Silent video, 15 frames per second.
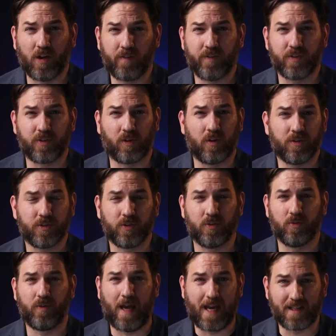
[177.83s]
and office are
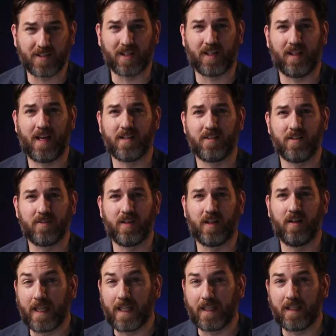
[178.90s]
also asset classes
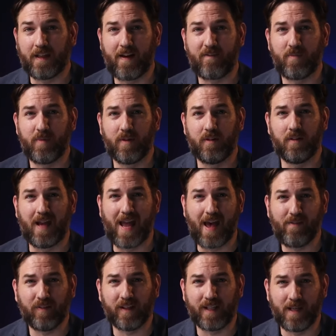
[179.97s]
that lately have been
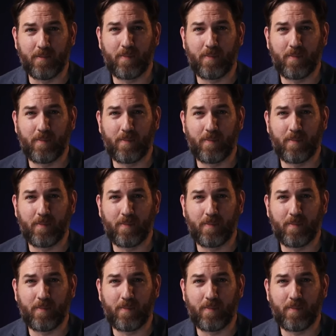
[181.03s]
heavily